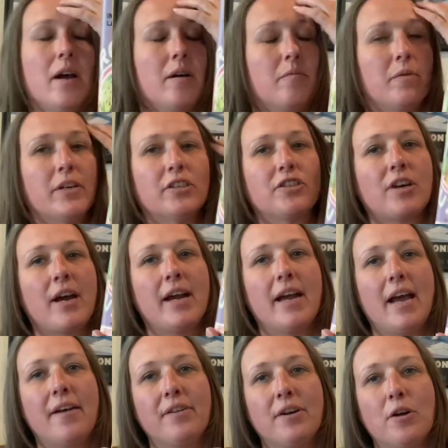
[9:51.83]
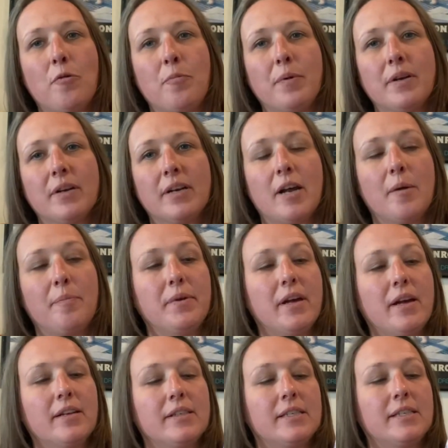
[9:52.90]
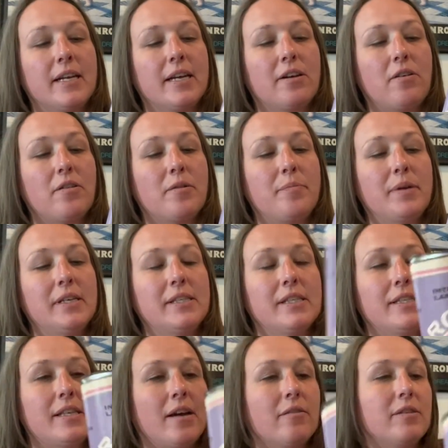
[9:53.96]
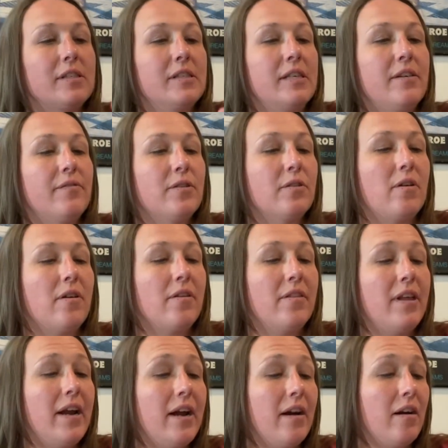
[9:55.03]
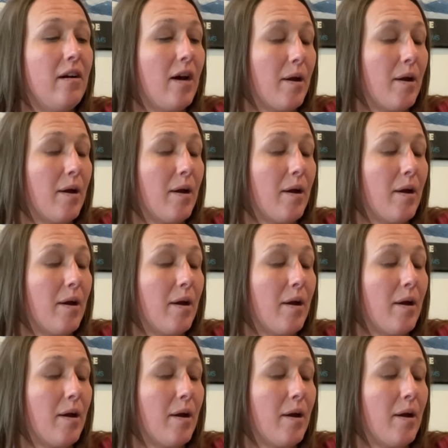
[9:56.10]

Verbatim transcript: which I haven't opened it up yet to take all the pieces out to see if they're all there.